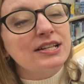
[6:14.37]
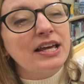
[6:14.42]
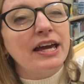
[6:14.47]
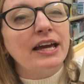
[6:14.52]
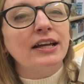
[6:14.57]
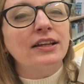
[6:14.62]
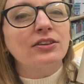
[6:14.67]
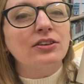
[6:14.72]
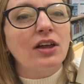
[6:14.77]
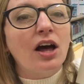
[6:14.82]

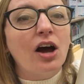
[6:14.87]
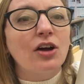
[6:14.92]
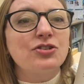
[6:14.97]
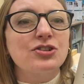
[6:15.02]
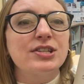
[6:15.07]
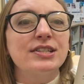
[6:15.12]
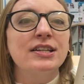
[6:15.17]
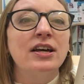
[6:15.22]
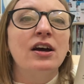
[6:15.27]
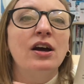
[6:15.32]
take a,
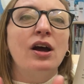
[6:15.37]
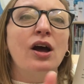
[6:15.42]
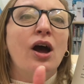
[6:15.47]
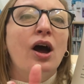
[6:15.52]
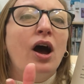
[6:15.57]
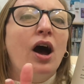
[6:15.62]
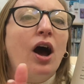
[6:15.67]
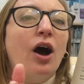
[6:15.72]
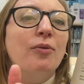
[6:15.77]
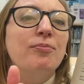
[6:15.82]
just
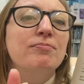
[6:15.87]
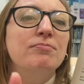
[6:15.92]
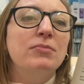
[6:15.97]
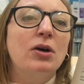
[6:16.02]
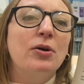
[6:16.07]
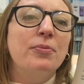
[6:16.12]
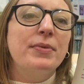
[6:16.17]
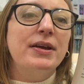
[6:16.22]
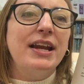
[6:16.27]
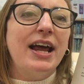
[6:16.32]
a
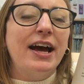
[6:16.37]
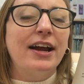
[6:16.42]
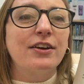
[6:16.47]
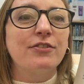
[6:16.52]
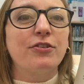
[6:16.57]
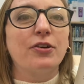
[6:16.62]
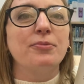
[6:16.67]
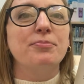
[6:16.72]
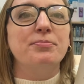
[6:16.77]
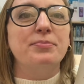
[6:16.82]
moment out
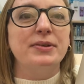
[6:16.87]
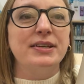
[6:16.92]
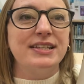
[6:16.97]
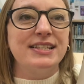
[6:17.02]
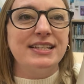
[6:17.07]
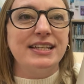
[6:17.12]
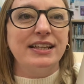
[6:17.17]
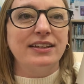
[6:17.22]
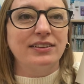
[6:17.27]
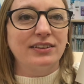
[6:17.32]
of our
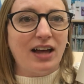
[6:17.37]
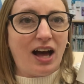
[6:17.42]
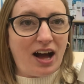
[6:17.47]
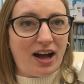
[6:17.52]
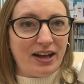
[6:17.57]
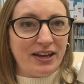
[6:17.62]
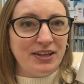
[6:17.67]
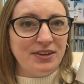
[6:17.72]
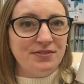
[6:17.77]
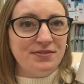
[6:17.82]
busy
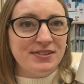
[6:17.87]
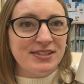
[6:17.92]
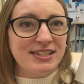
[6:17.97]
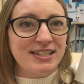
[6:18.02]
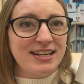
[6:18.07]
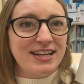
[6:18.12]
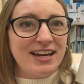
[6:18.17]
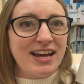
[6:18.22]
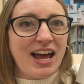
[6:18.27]
lives